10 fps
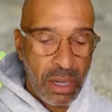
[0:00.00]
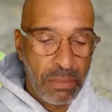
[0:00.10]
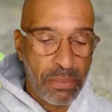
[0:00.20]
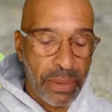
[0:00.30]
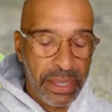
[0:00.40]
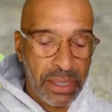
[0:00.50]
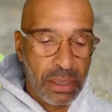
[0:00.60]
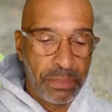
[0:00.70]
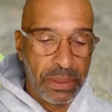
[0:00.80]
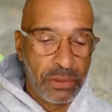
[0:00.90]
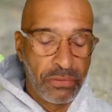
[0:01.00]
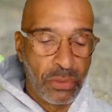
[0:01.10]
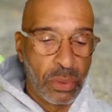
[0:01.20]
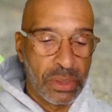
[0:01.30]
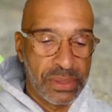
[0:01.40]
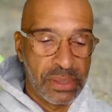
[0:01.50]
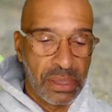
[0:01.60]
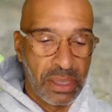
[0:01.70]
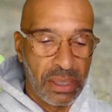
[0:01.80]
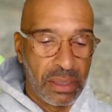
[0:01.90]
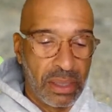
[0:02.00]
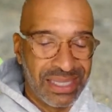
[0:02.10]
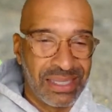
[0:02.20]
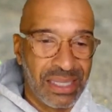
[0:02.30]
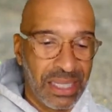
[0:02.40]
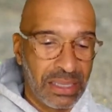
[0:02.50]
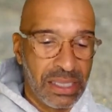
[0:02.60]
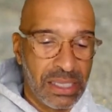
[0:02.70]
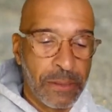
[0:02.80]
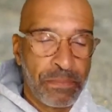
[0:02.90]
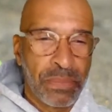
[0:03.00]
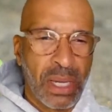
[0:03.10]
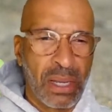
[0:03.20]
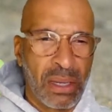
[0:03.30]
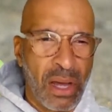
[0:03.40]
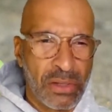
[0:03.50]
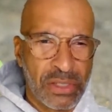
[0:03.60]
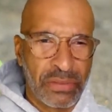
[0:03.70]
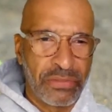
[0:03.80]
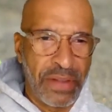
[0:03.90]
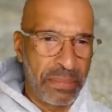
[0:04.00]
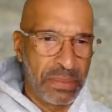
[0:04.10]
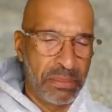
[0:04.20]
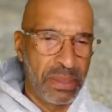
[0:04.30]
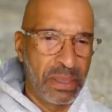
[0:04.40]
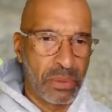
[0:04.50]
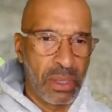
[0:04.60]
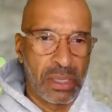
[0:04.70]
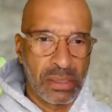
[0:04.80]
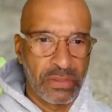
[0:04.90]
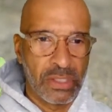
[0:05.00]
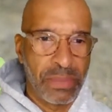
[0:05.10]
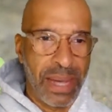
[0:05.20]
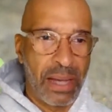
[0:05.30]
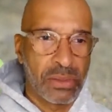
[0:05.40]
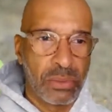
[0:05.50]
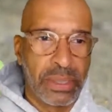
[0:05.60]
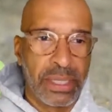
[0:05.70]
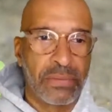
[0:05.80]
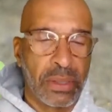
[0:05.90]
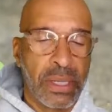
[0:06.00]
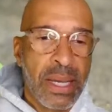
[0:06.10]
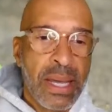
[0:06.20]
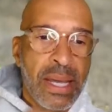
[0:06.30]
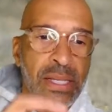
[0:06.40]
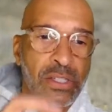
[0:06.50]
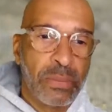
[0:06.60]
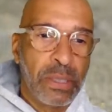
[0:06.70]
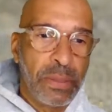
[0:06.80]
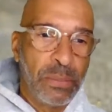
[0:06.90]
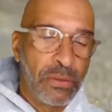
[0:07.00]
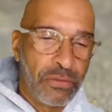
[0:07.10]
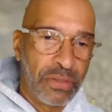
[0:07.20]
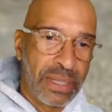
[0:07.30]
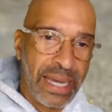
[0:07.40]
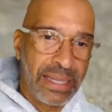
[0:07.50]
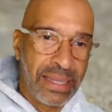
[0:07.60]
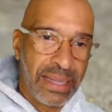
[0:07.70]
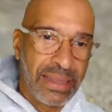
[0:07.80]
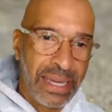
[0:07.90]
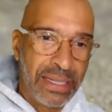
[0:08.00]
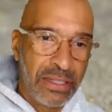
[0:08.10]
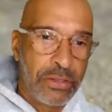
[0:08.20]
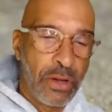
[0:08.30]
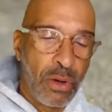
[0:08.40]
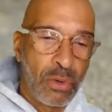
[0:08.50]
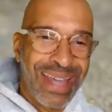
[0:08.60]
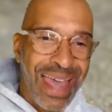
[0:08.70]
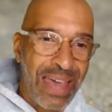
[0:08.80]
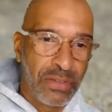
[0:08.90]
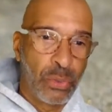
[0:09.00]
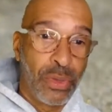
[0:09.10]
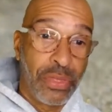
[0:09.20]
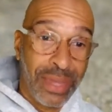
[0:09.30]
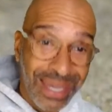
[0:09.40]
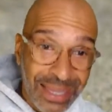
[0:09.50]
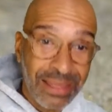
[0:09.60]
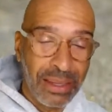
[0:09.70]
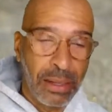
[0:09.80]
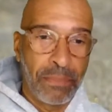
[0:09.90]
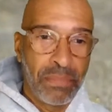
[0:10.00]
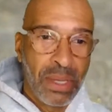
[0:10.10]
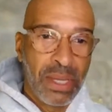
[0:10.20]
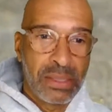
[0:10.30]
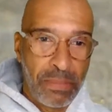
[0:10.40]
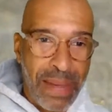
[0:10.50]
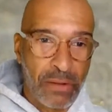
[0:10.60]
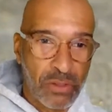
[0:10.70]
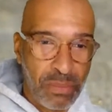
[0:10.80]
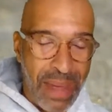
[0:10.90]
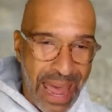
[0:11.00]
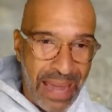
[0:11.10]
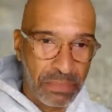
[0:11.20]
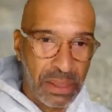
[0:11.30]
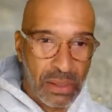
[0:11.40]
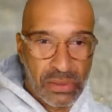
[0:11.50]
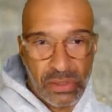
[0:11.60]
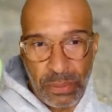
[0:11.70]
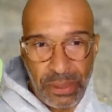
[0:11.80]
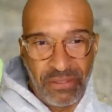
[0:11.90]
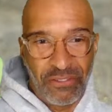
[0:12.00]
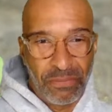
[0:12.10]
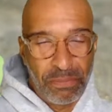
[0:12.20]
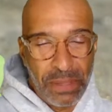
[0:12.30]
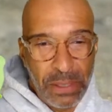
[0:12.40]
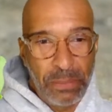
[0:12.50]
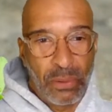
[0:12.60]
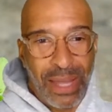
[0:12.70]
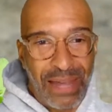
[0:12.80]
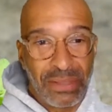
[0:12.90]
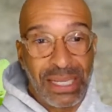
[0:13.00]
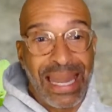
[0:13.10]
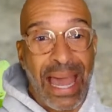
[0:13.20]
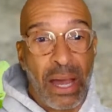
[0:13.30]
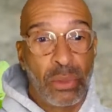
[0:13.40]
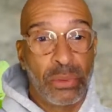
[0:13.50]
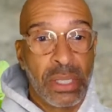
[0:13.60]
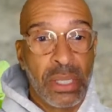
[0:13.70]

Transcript: breakup, a divorce, a sickness, a loss of a family member, loss of a spouse, or whatever, so many people feel like that they don't have it within them to bounce back, because so many people have allowed